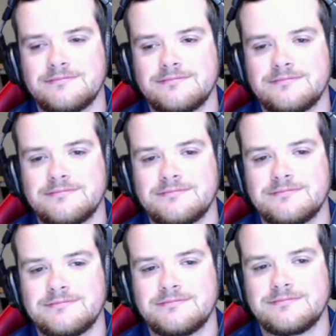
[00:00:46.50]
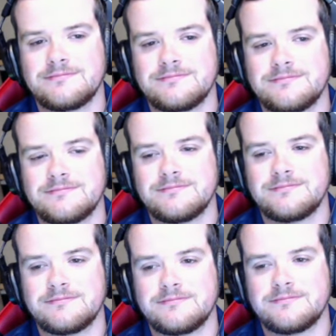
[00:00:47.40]

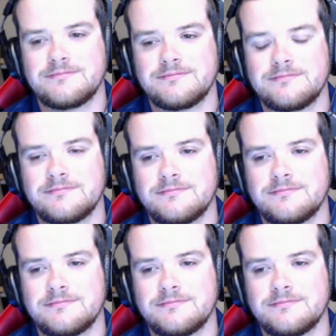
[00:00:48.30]
The person shown says nothing.